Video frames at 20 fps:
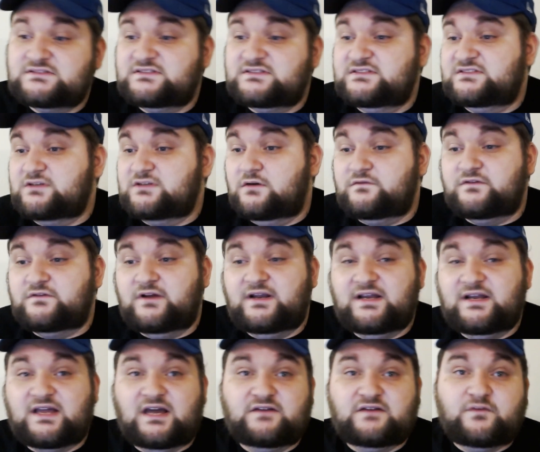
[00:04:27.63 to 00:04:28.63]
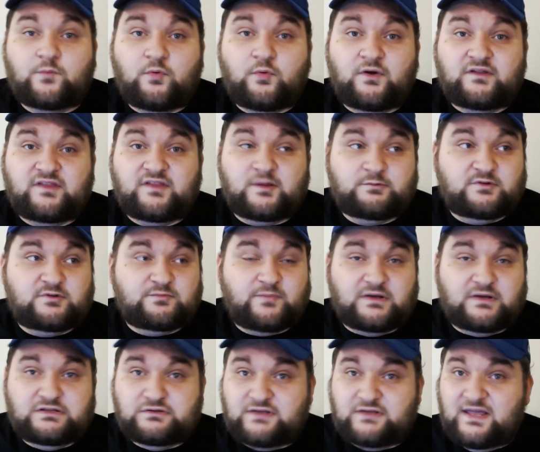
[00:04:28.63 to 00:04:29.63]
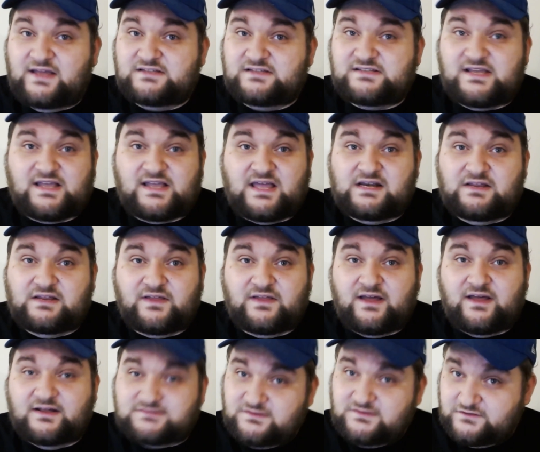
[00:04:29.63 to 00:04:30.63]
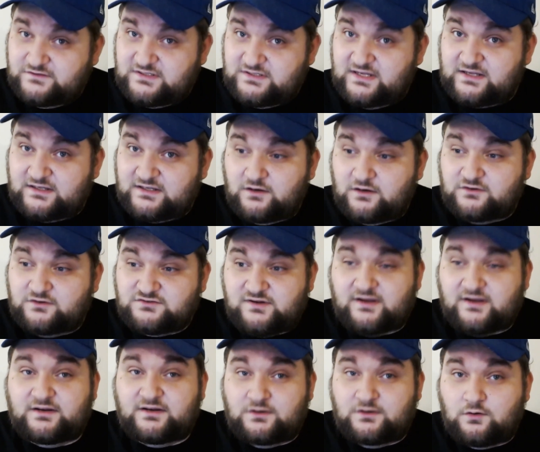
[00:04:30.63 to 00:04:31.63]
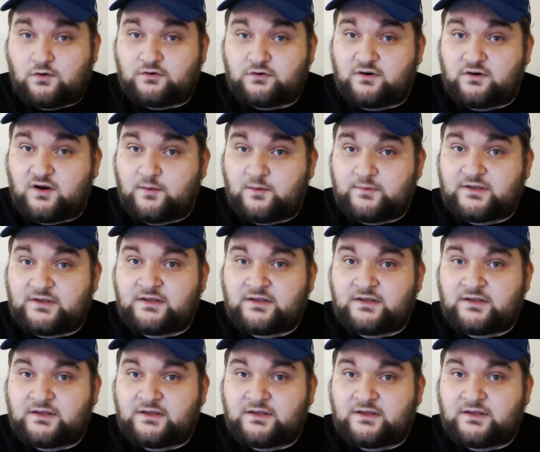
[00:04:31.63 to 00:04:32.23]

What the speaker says: it's over any kind of a point limit, but you can't take anything else if you take a Gotrek in an order army.